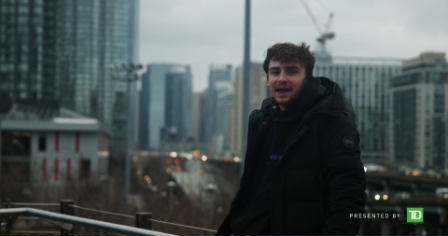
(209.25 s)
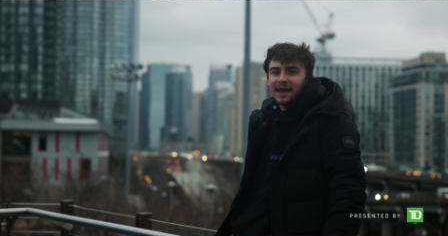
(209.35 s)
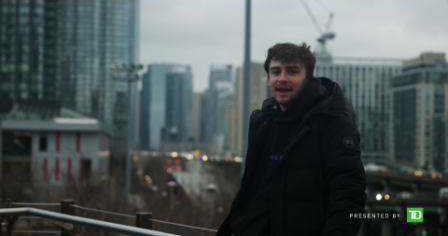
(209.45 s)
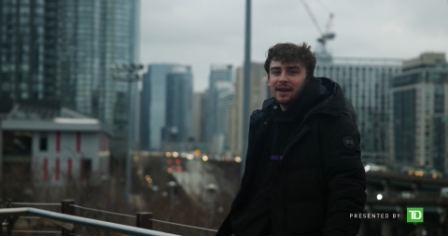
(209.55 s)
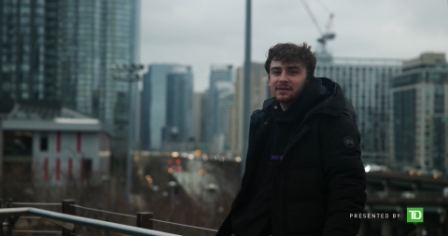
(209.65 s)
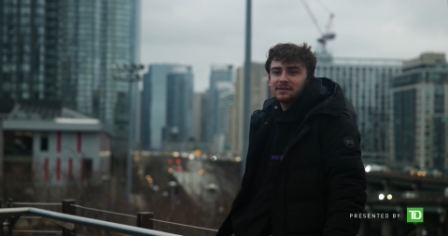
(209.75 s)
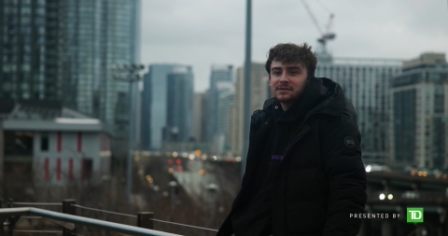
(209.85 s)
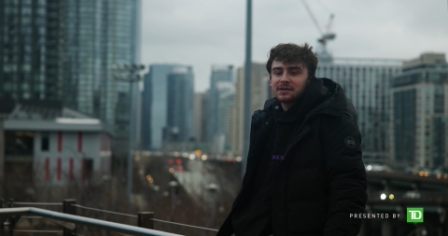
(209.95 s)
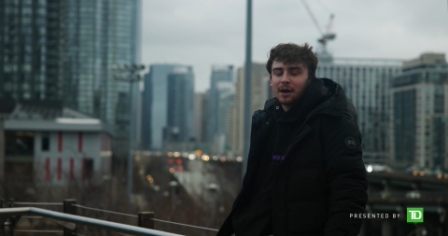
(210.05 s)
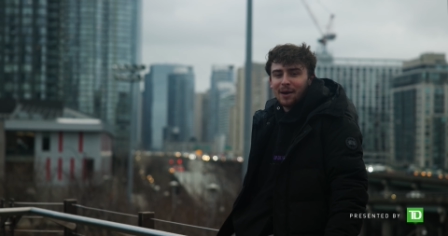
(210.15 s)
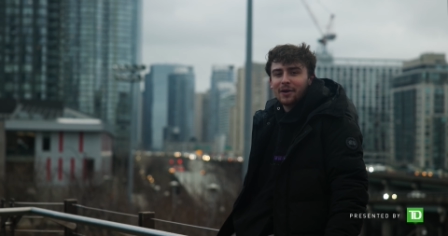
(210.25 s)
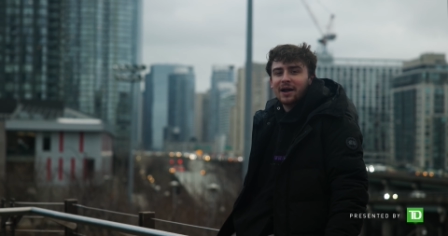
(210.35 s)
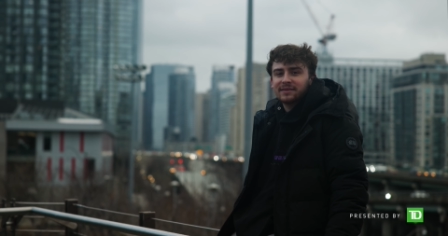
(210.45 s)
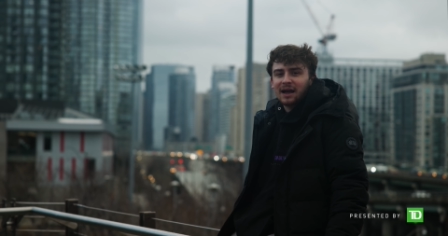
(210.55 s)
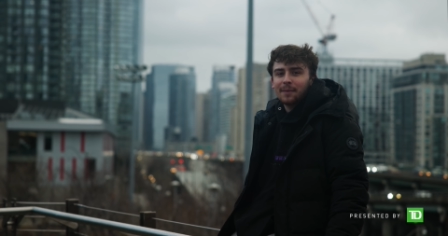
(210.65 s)
and come out
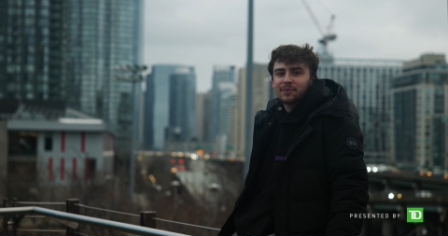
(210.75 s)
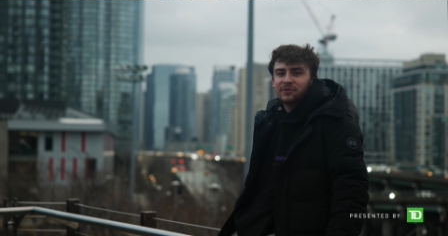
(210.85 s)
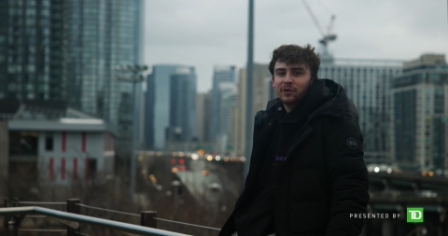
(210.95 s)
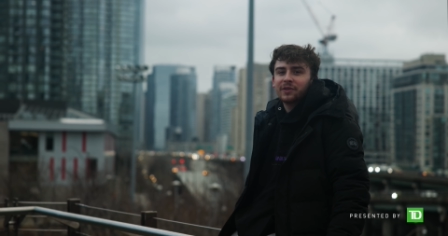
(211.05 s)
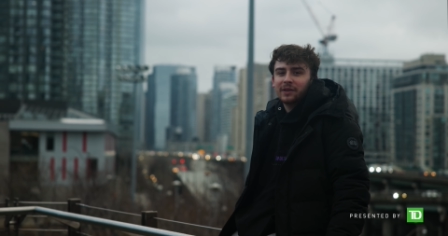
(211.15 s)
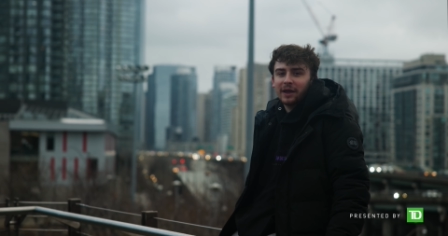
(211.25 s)
on top sooner than